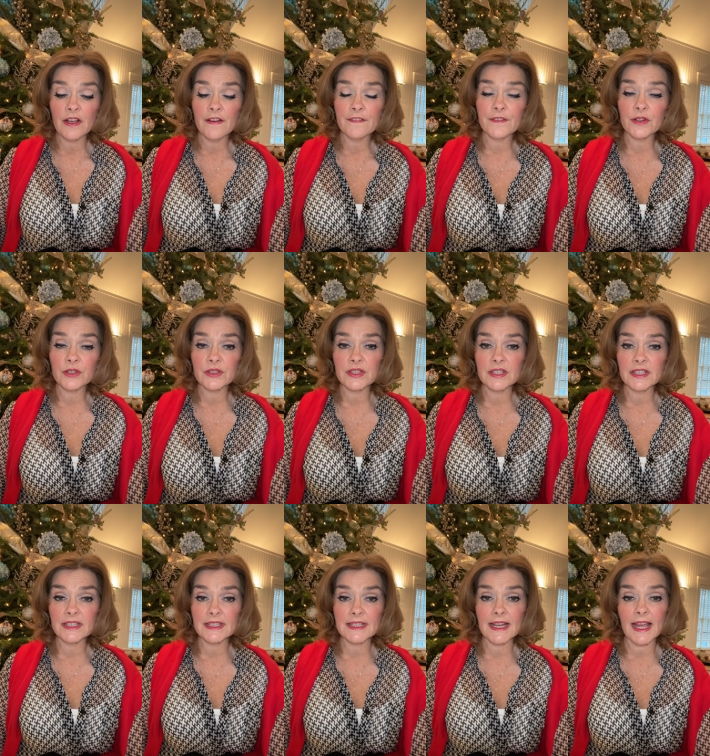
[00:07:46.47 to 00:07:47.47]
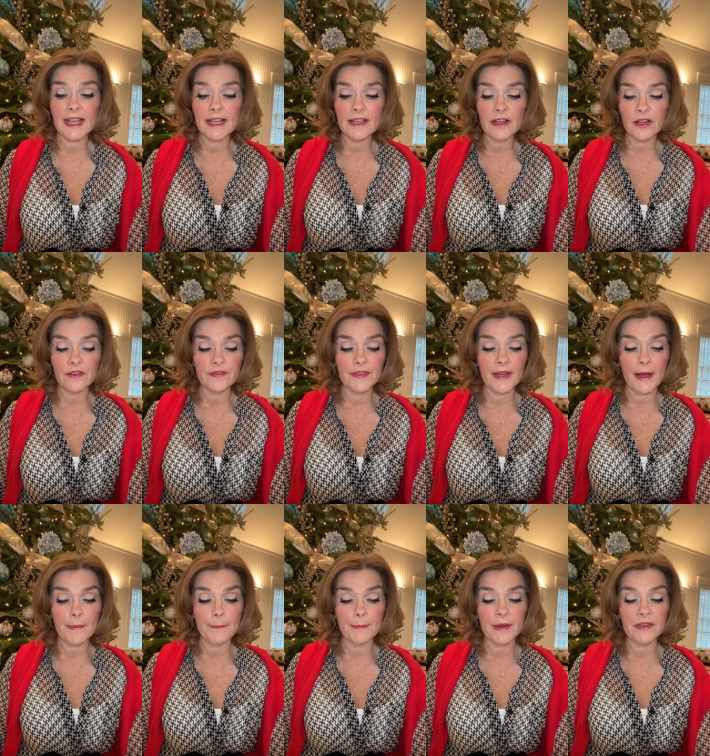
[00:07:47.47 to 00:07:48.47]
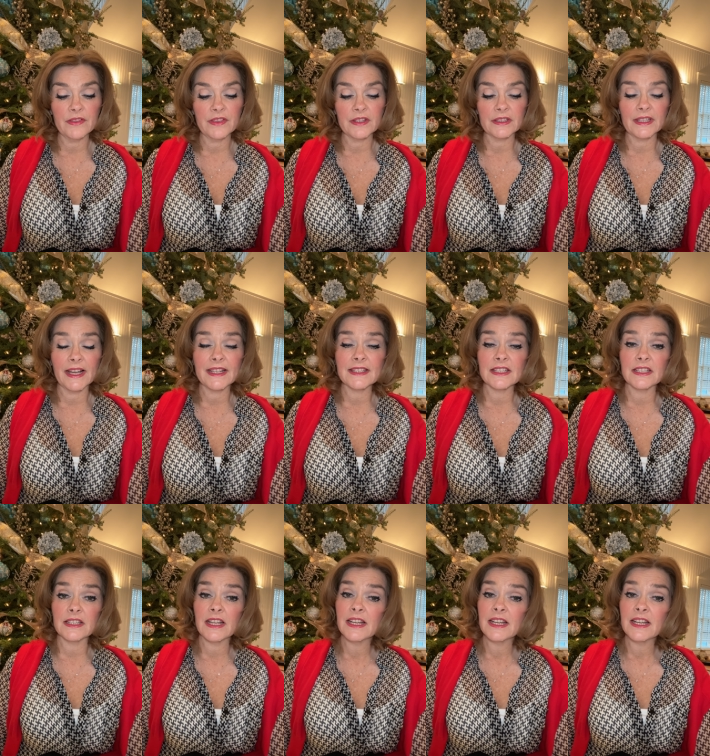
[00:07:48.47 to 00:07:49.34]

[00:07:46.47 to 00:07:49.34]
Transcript: 21st day of that month, lasted